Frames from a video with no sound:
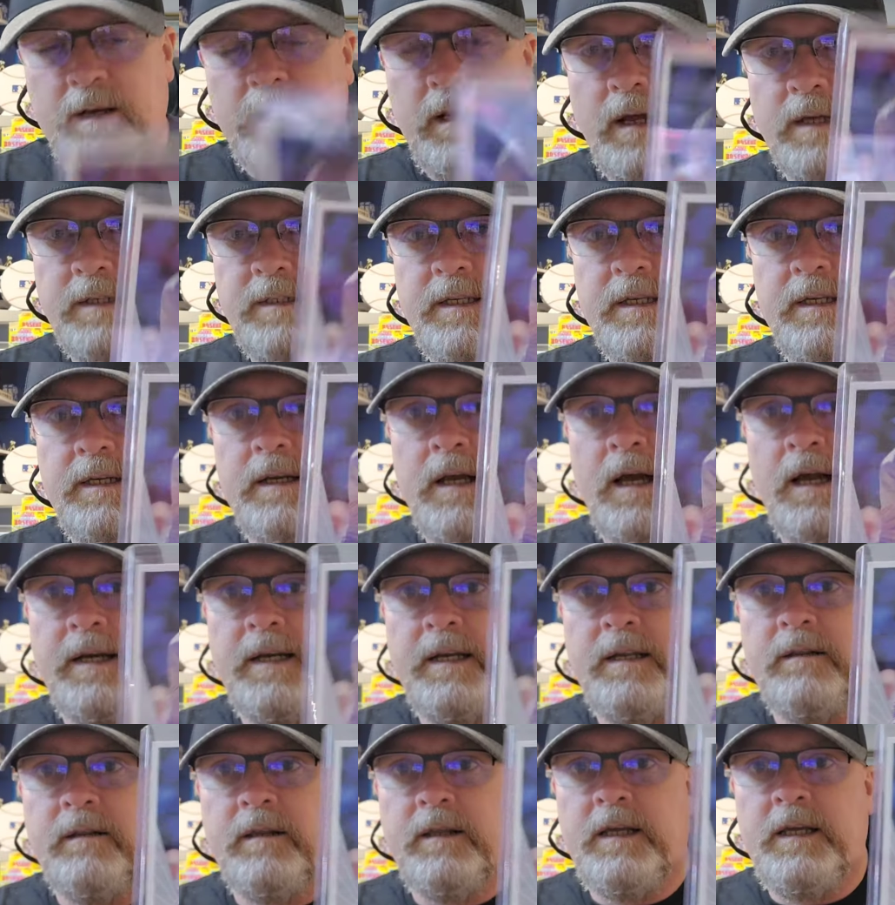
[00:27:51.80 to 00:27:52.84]

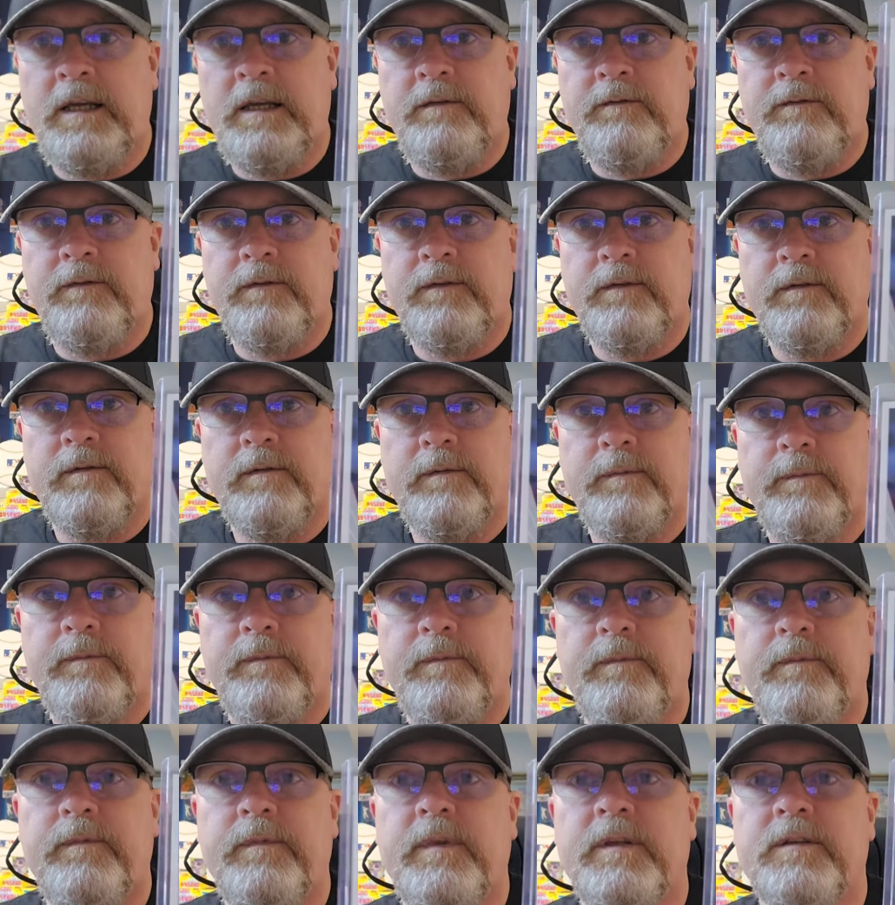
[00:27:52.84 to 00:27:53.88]
1990 Leaf.
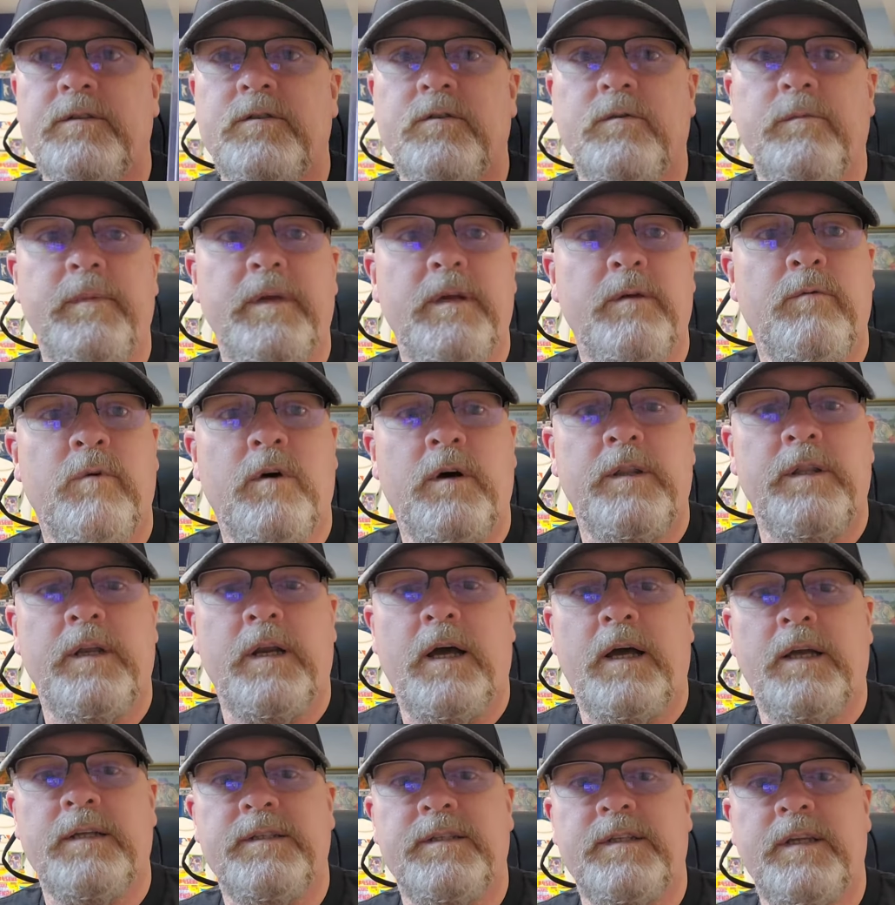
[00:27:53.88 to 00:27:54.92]
This will be one that
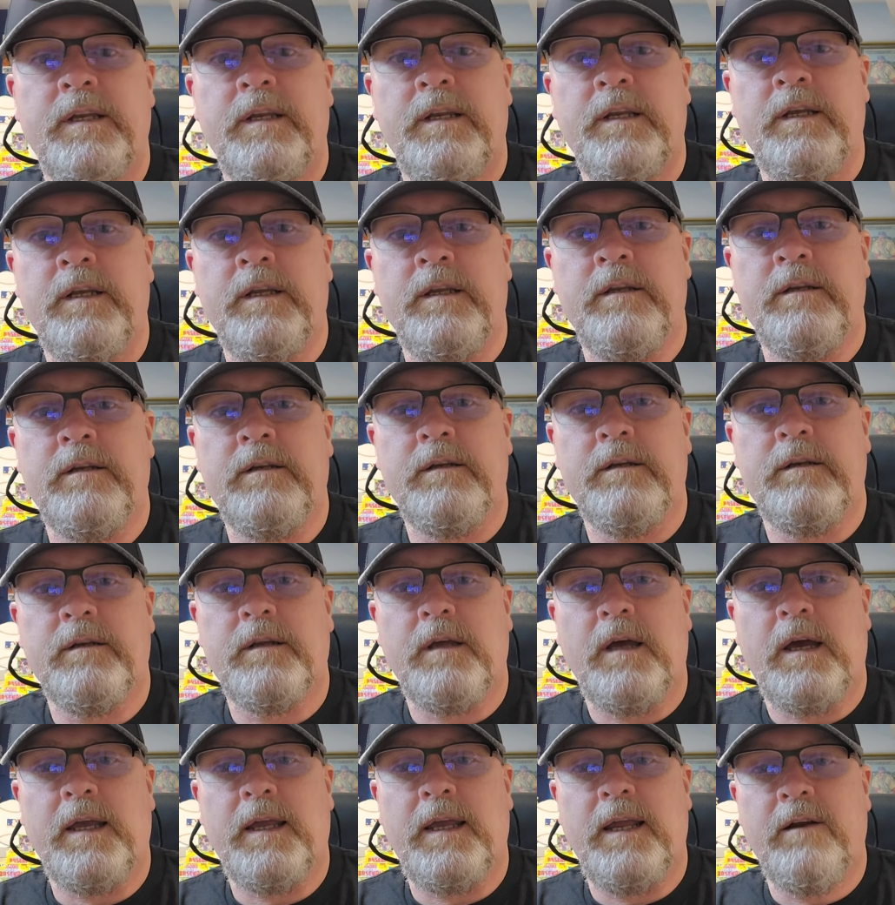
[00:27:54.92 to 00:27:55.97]
I send in.
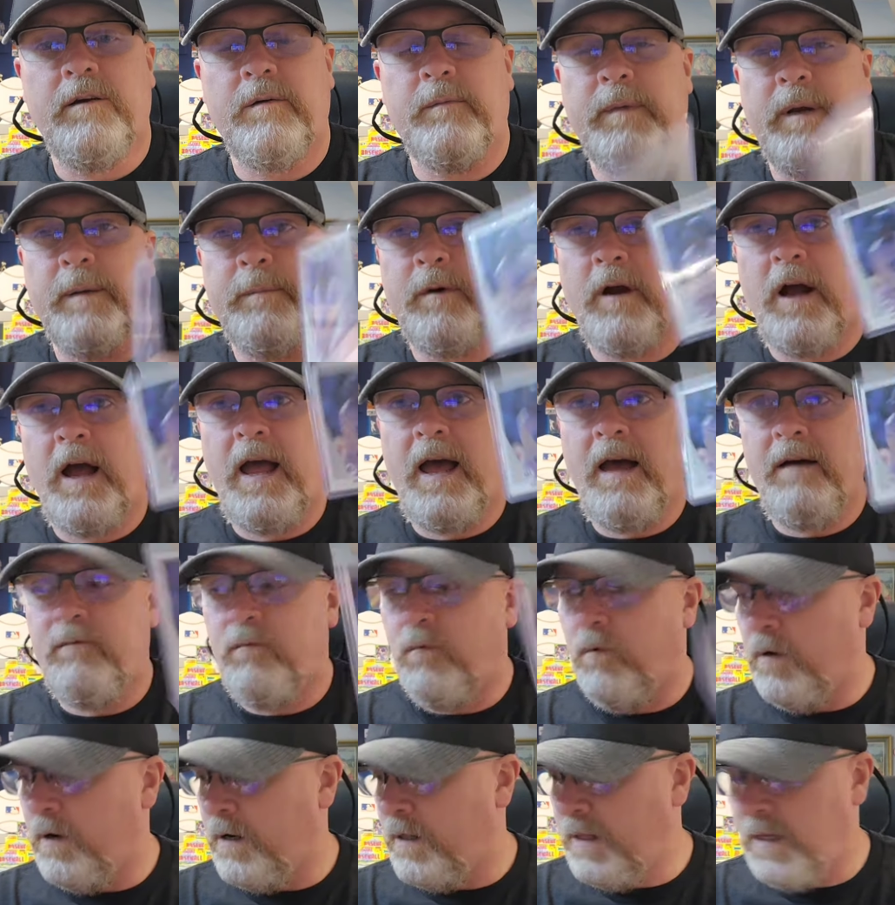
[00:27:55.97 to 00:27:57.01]
I can't remember. I have
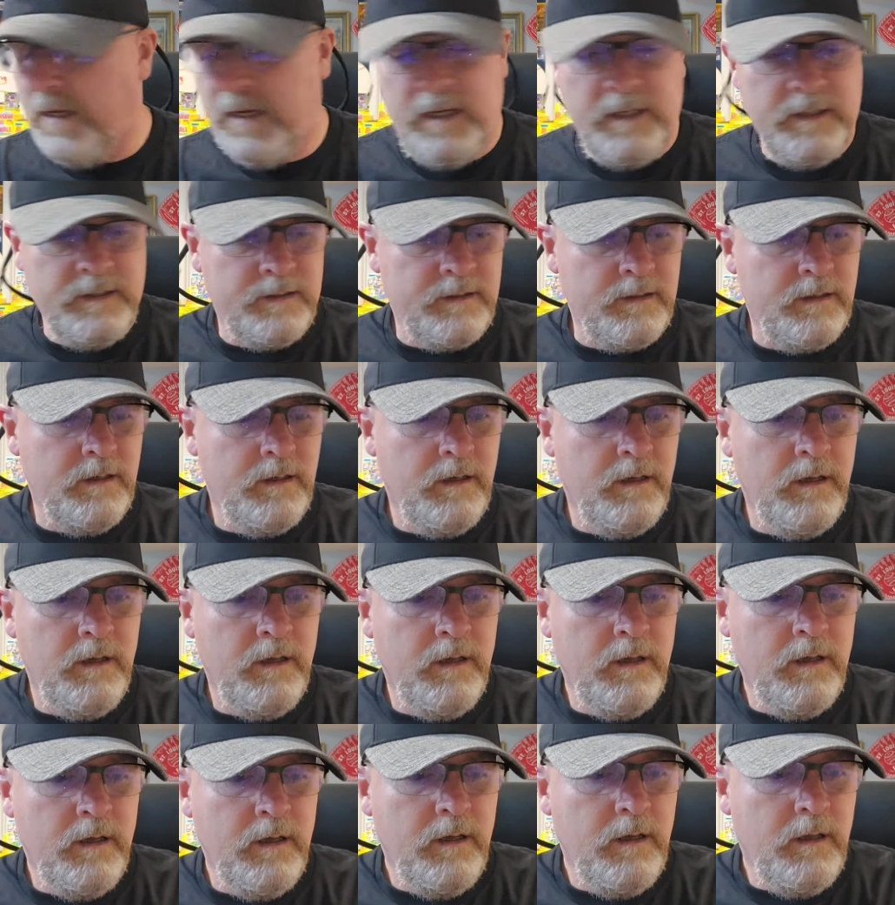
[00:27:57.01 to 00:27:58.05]
one of these
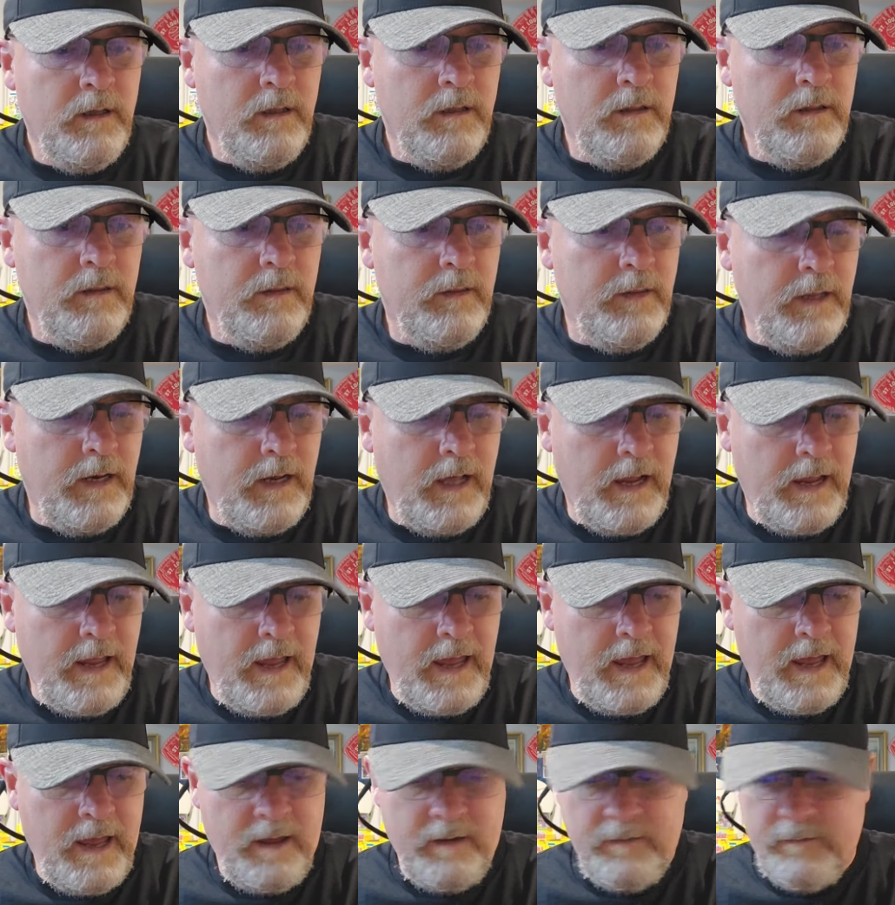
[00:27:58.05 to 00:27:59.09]
that I
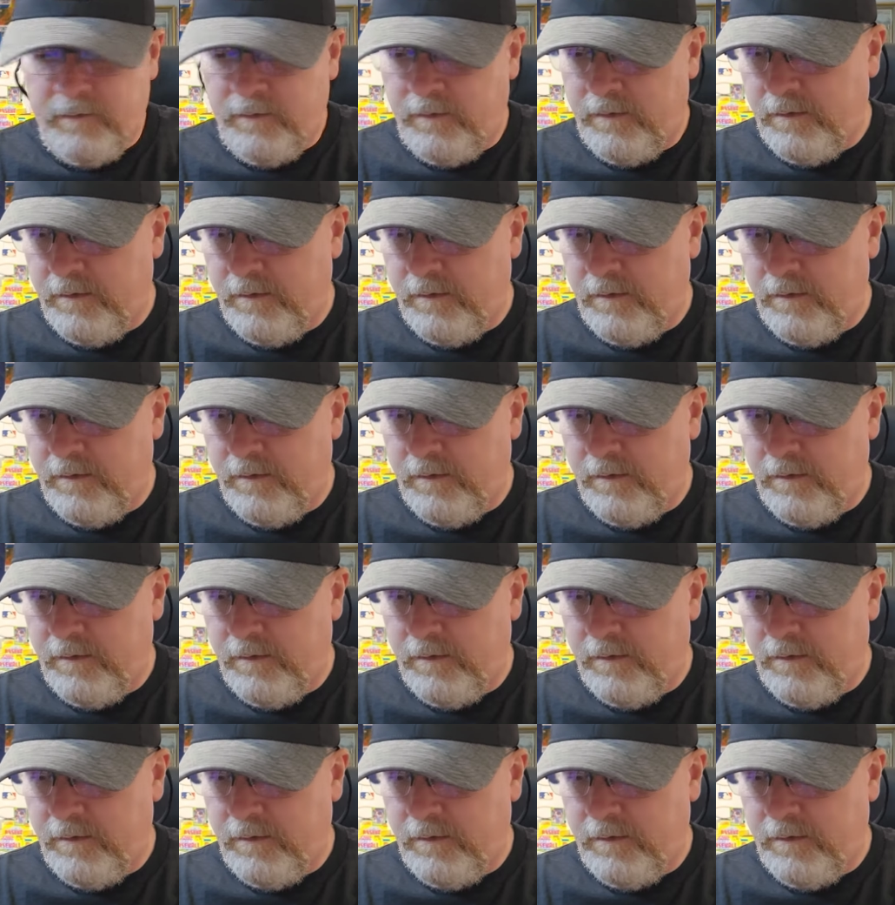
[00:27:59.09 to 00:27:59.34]
have